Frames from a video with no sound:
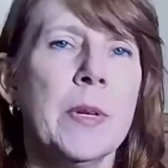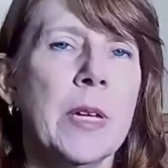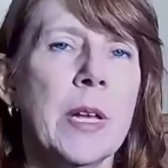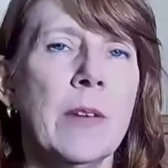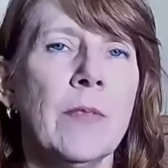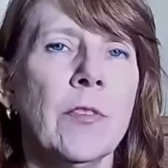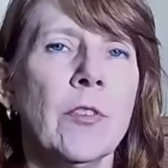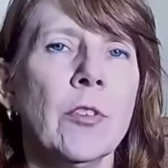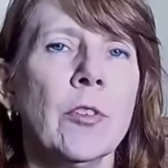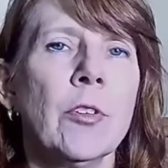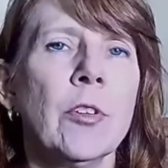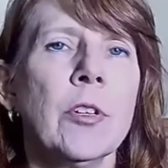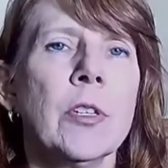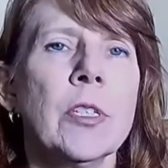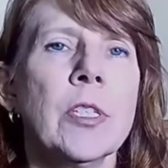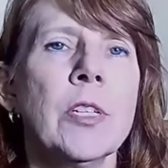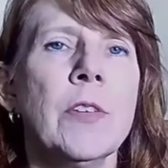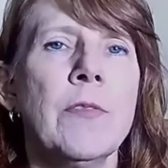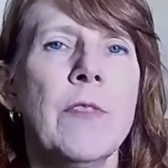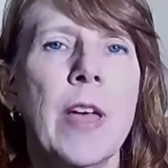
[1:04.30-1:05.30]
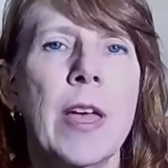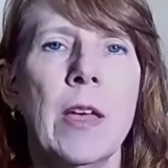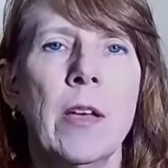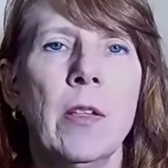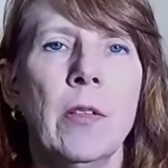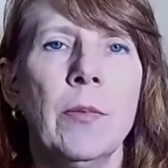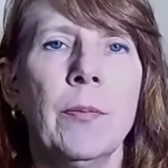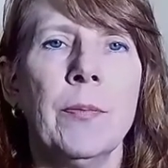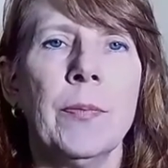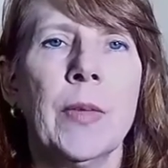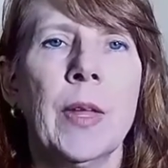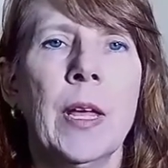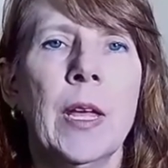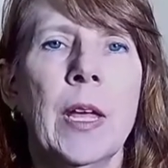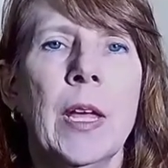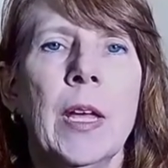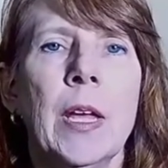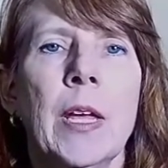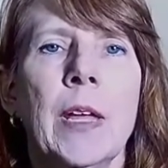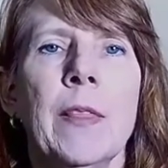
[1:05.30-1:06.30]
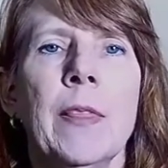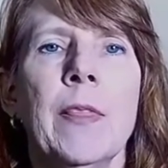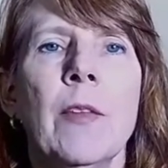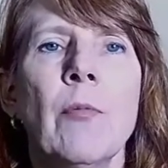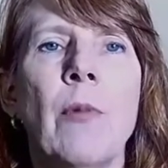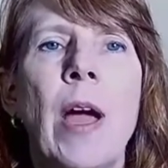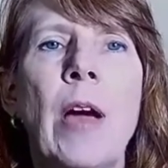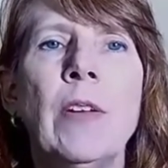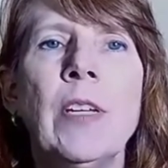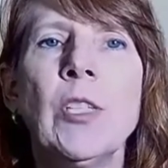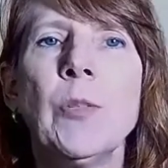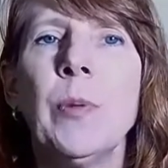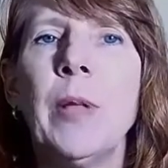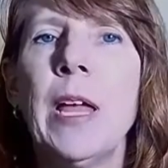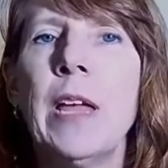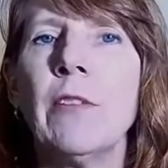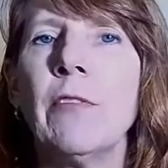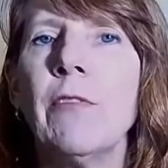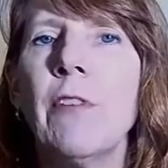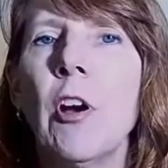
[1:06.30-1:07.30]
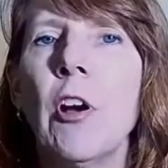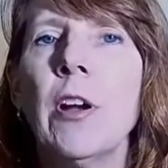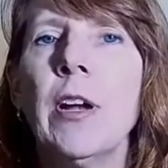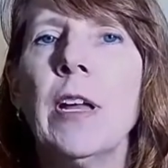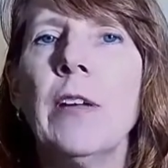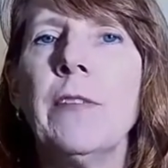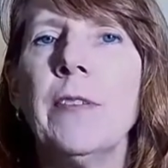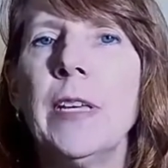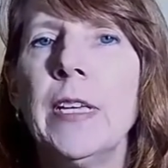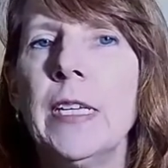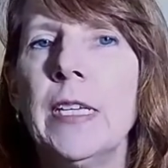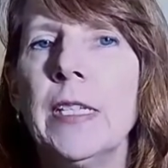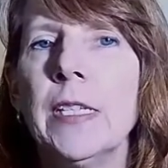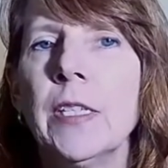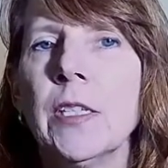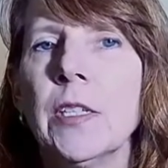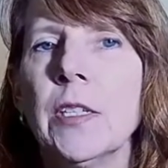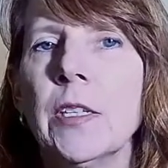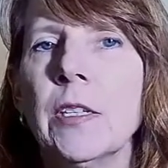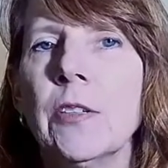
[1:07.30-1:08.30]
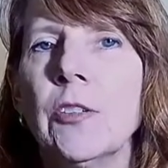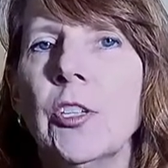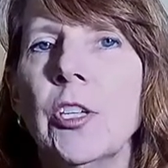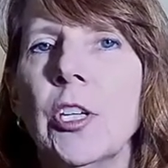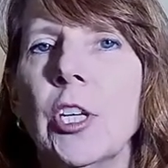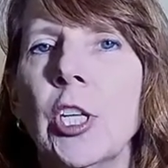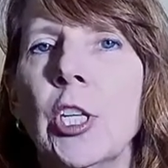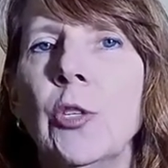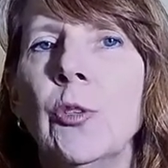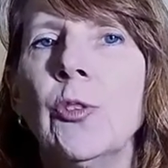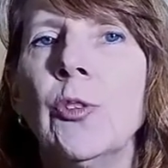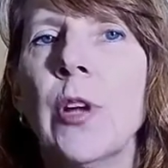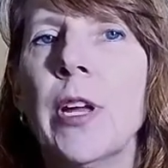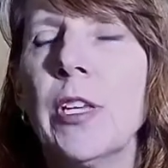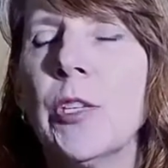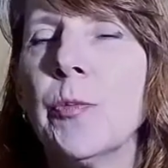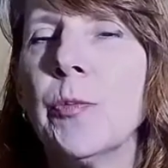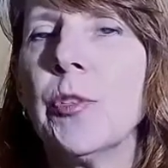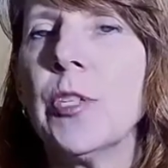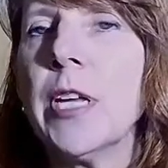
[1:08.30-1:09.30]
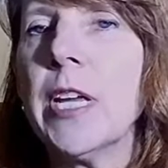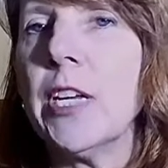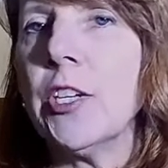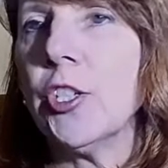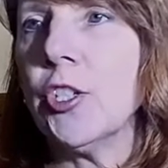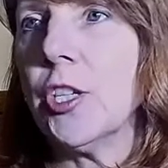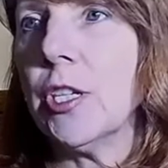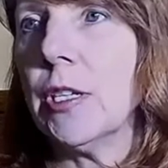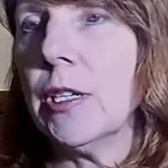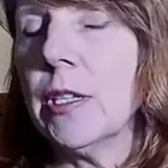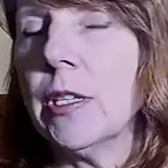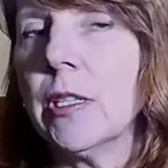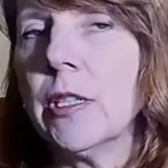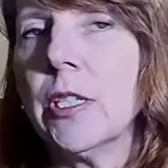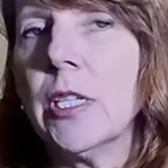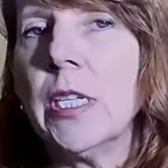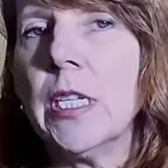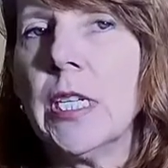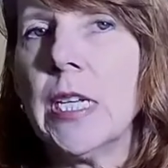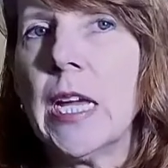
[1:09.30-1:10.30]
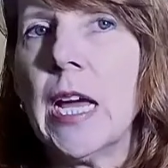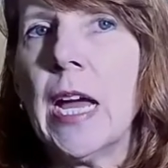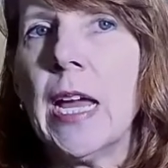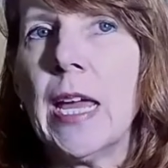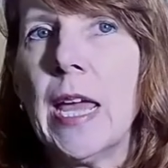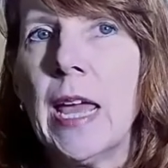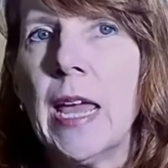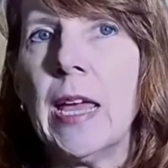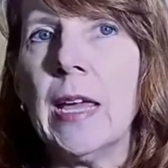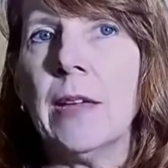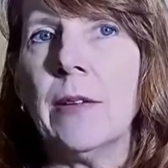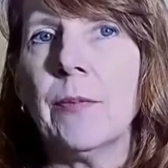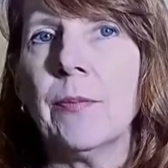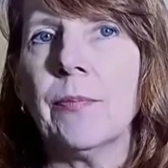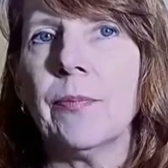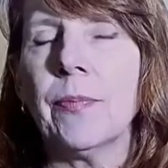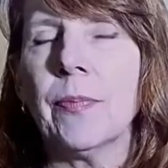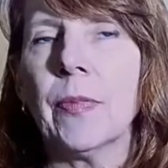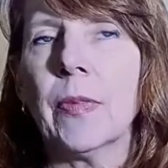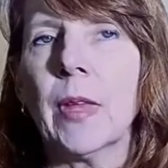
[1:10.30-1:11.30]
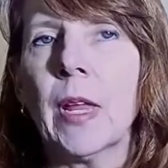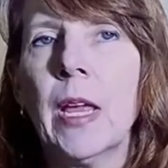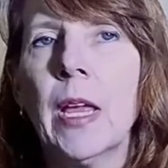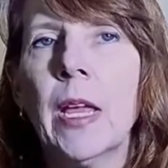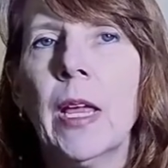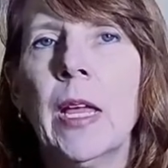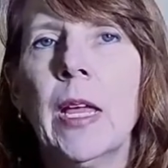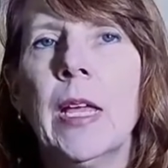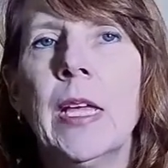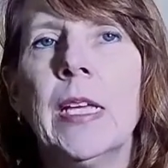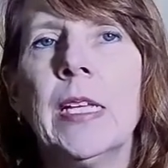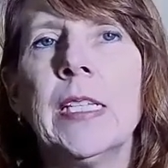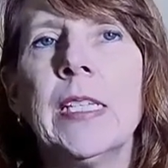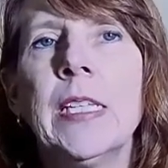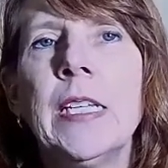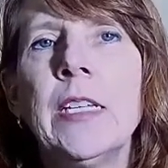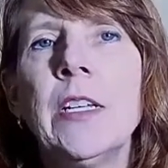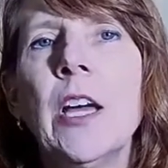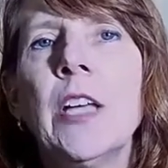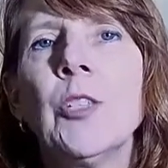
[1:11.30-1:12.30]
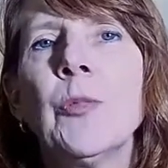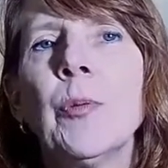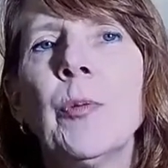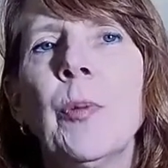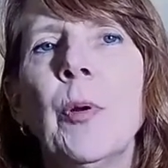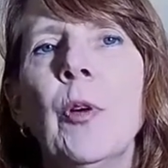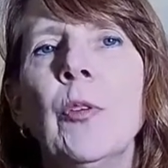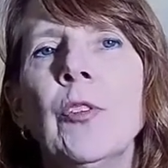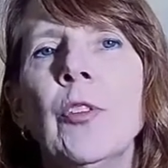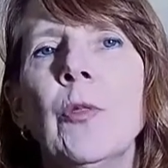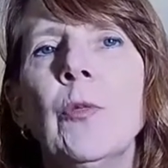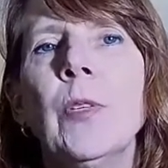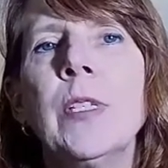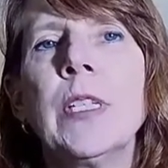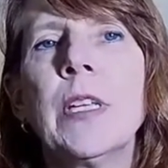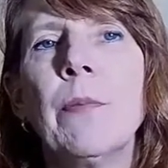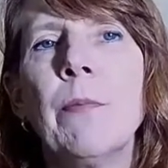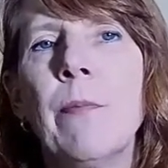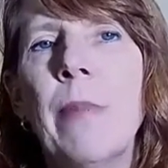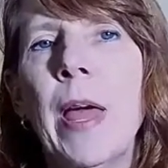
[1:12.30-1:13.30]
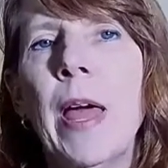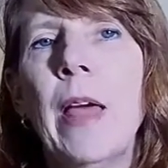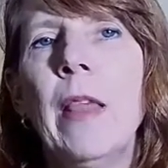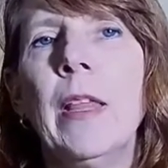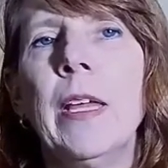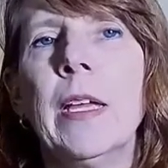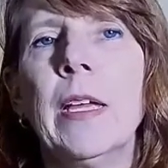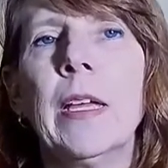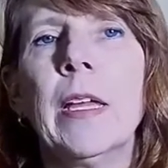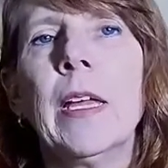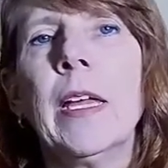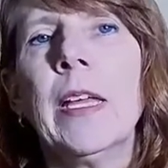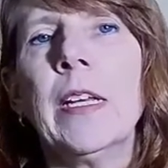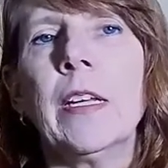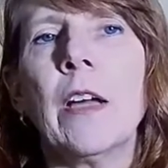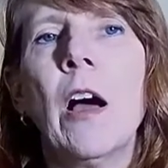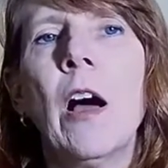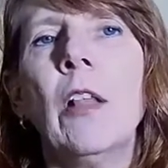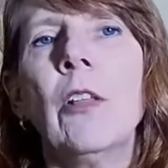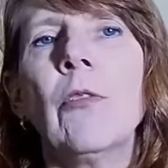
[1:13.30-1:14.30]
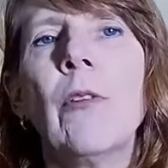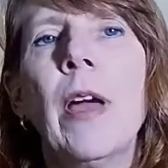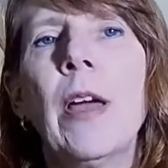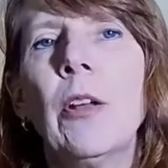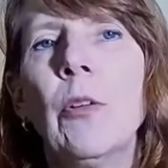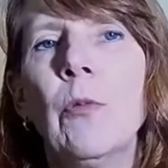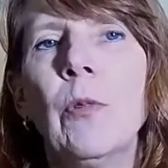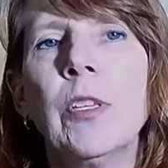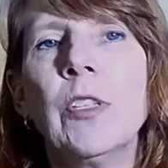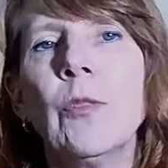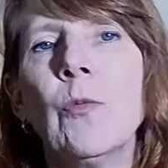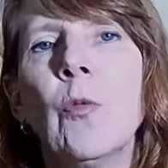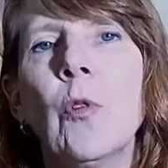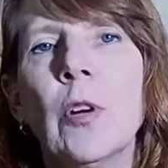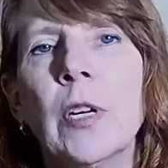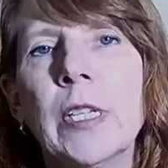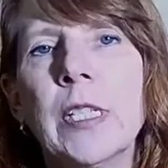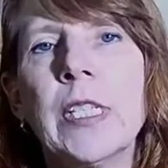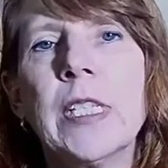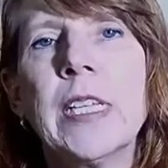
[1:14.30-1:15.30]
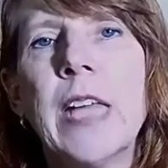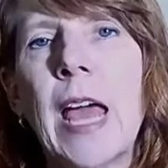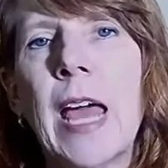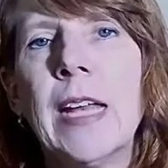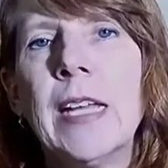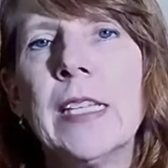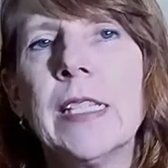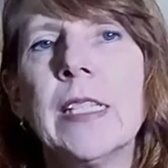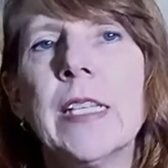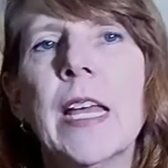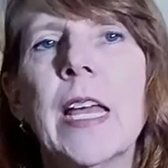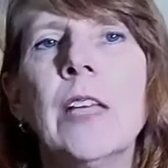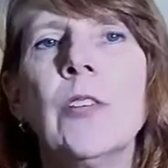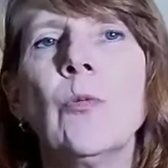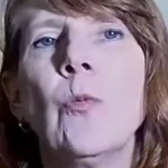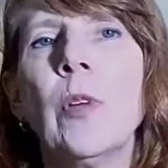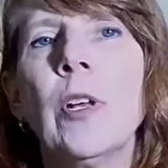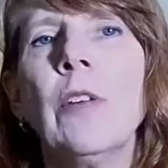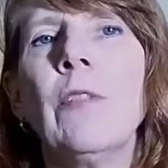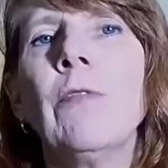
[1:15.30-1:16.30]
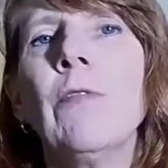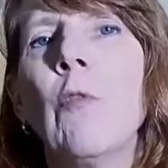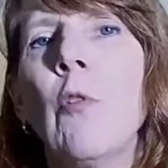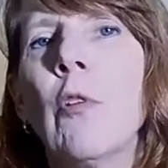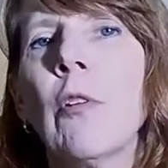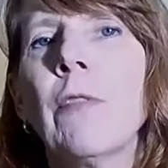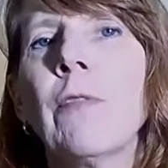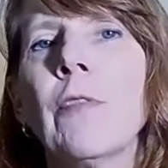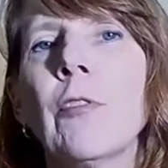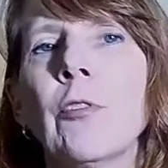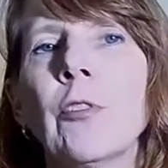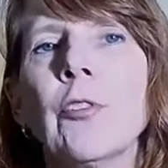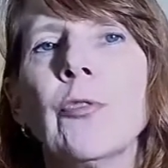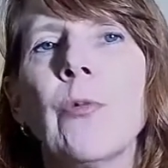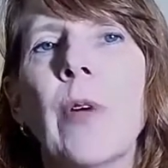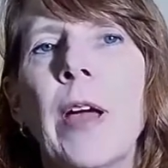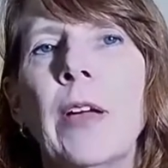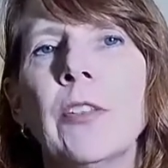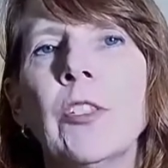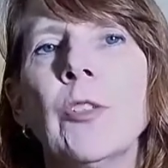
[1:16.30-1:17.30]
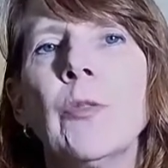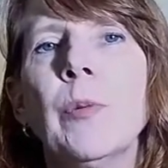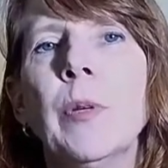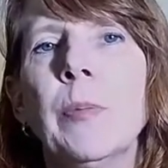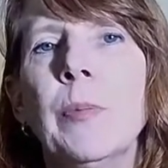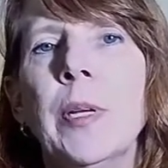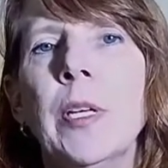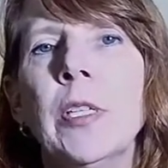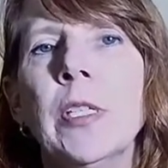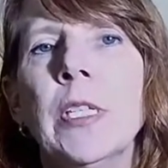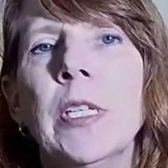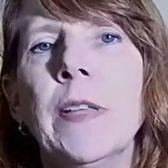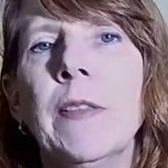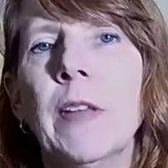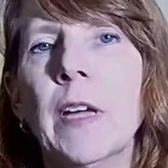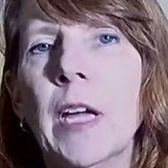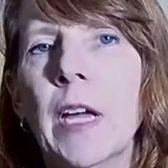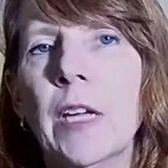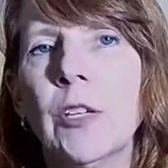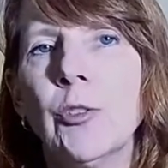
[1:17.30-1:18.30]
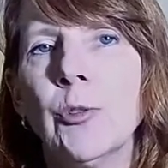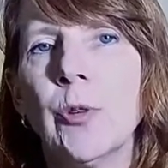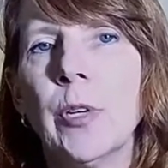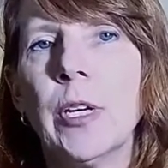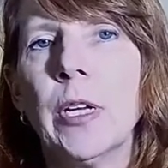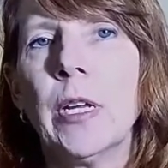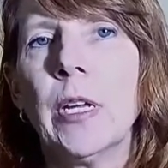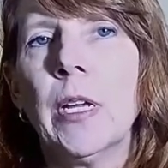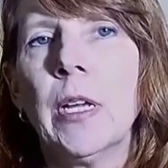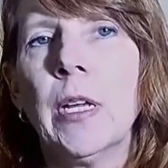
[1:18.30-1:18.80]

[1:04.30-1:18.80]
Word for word: Denver to Vail. The route is planned far enough east to include transportation to DIA. CDOT's proposal was compelling, and Colorado was awarded status as one of four first routes to be built in the country.